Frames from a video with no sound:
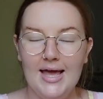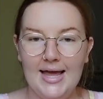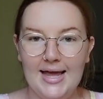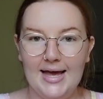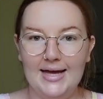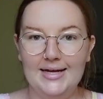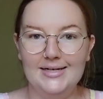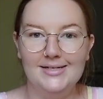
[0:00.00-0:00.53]

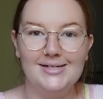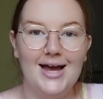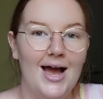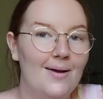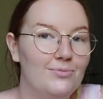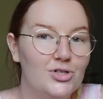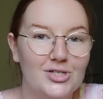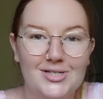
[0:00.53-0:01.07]
and
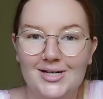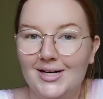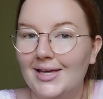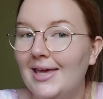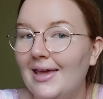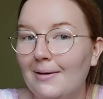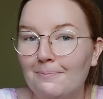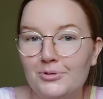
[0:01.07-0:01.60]
I'm just gonna
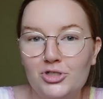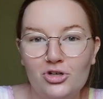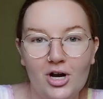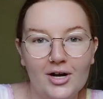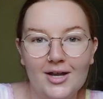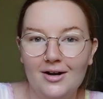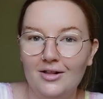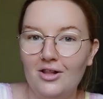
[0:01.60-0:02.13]
keep
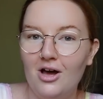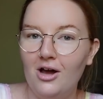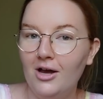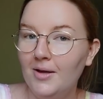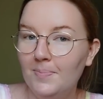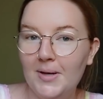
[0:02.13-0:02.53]
trucking along,